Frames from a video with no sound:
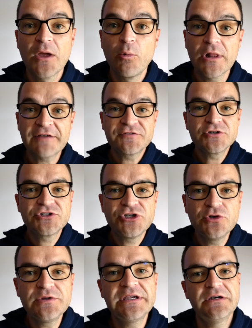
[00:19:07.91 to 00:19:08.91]
Well, after
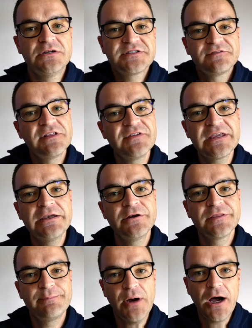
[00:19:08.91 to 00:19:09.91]
2 years of living here
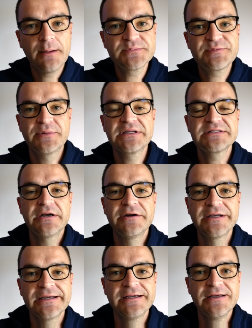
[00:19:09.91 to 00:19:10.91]
in the Palm Springs area,